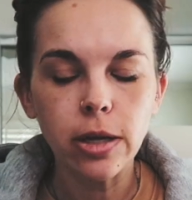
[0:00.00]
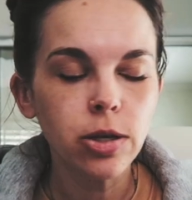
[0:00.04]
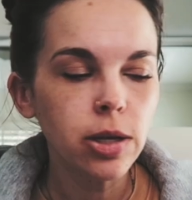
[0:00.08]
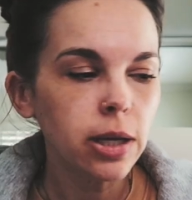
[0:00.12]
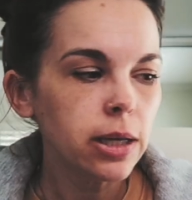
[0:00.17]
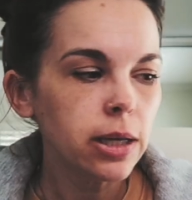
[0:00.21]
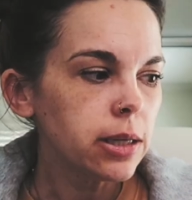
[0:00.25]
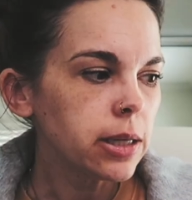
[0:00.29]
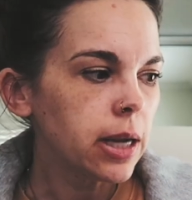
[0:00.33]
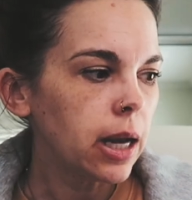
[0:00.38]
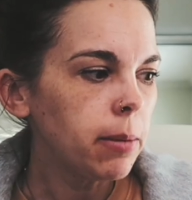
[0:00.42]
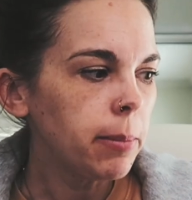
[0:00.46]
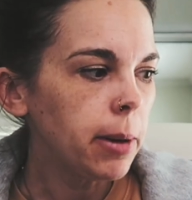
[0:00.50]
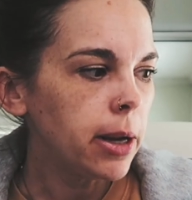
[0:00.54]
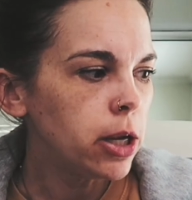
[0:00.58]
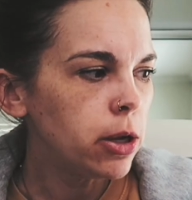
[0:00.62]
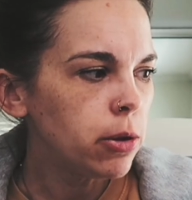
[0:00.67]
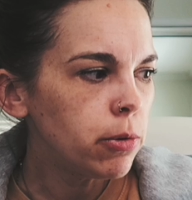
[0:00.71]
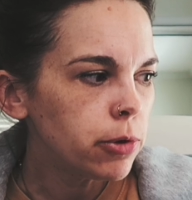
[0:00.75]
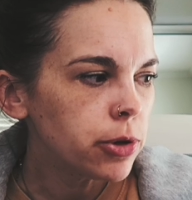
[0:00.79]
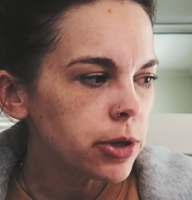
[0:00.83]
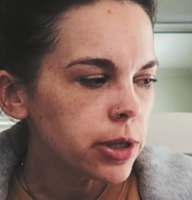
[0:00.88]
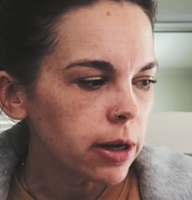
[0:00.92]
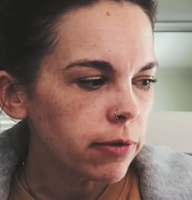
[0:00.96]
So that's kind of my
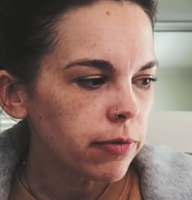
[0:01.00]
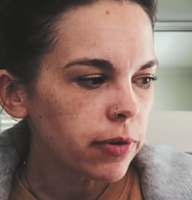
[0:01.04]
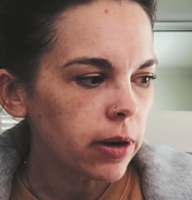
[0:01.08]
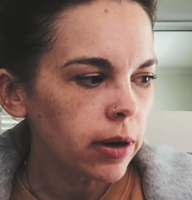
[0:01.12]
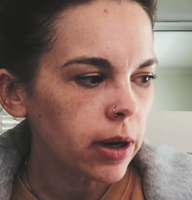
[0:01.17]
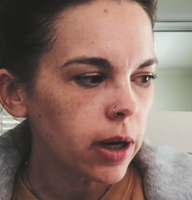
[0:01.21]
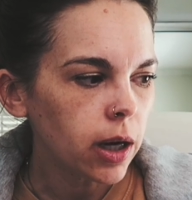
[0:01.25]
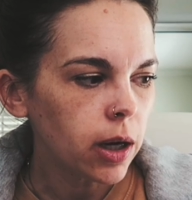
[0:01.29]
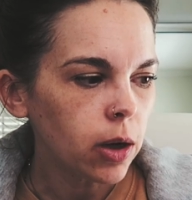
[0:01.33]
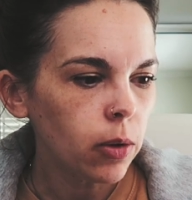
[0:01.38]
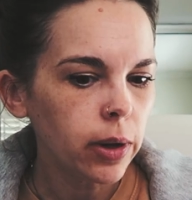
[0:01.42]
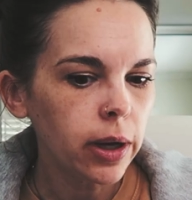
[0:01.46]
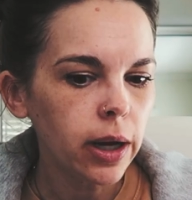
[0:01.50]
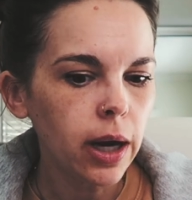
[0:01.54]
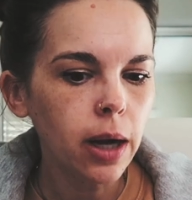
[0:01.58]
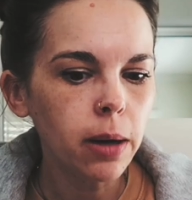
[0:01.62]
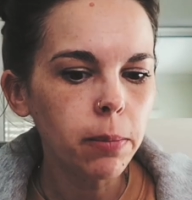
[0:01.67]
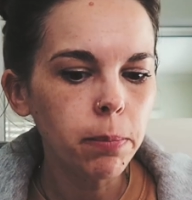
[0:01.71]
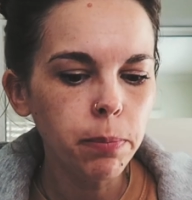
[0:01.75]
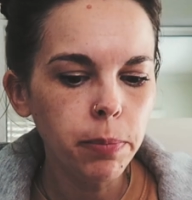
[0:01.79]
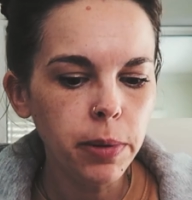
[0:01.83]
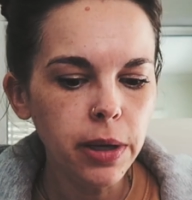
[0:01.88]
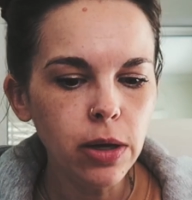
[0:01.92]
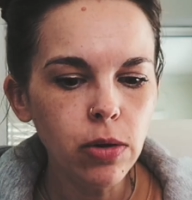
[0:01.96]
new stuff that I got going
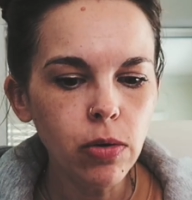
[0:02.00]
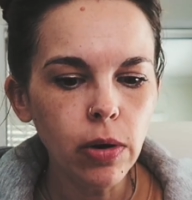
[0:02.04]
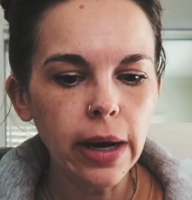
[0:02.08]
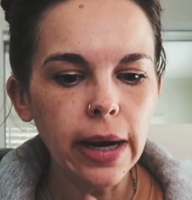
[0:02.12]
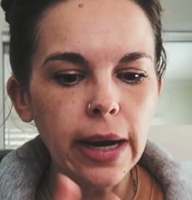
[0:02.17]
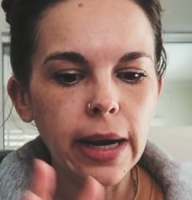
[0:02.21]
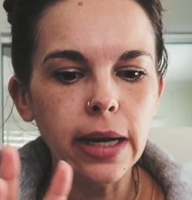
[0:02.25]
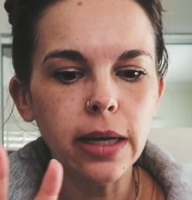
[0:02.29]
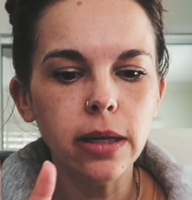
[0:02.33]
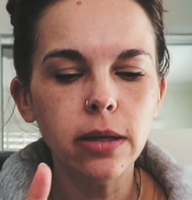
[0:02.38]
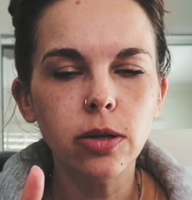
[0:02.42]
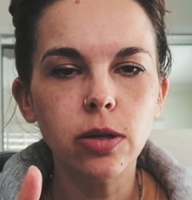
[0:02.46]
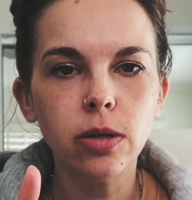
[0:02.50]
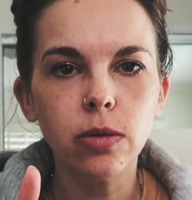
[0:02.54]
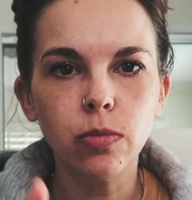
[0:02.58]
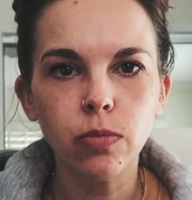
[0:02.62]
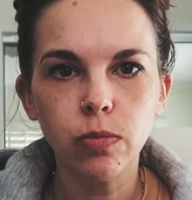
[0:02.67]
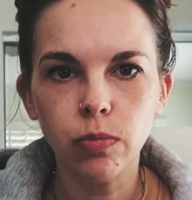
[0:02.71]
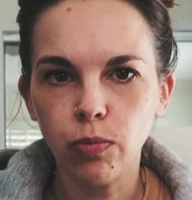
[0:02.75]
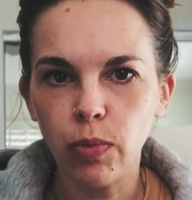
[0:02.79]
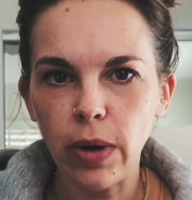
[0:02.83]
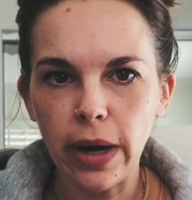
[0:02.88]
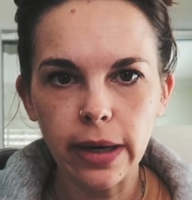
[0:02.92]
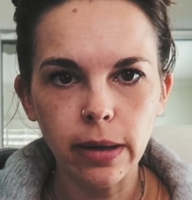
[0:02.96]
on. B grades,
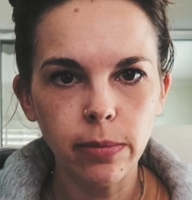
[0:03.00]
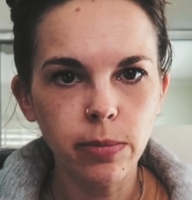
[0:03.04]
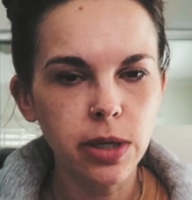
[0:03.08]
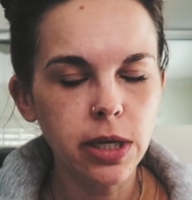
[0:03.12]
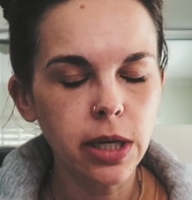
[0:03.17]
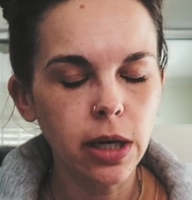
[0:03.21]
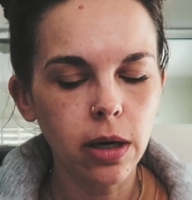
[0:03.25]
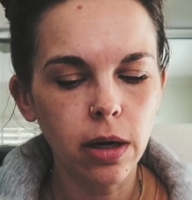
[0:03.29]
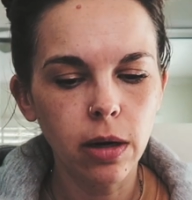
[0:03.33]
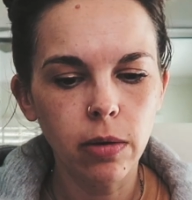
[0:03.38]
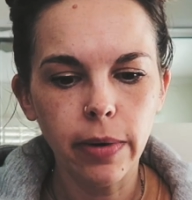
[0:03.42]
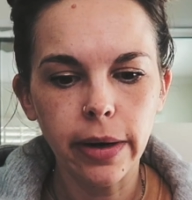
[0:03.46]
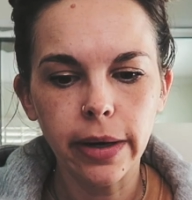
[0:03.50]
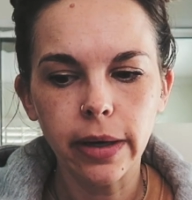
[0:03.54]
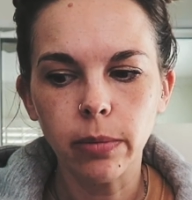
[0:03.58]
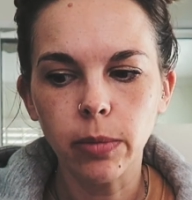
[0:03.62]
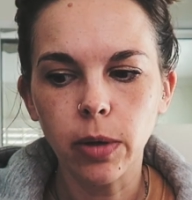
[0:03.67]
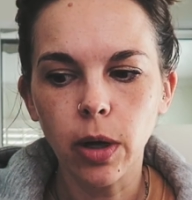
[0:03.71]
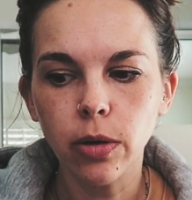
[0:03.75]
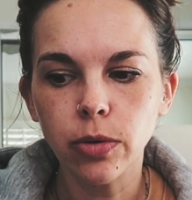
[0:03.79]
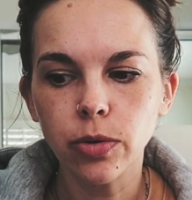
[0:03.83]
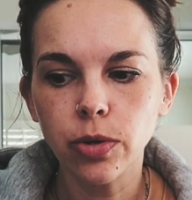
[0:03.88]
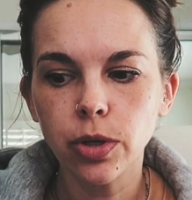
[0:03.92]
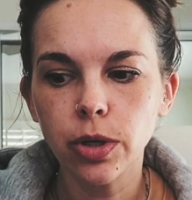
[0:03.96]
random sticker, random
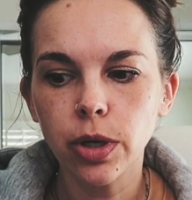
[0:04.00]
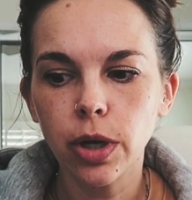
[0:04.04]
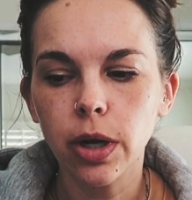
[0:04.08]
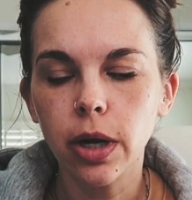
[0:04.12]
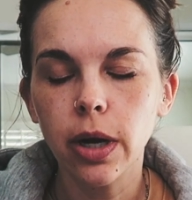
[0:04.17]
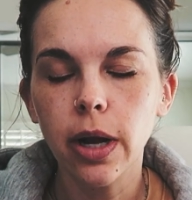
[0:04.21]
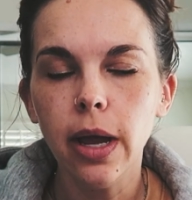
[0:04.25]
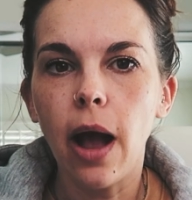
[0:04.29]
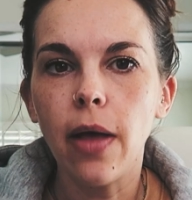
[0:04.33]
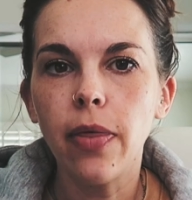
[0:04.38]
coaster.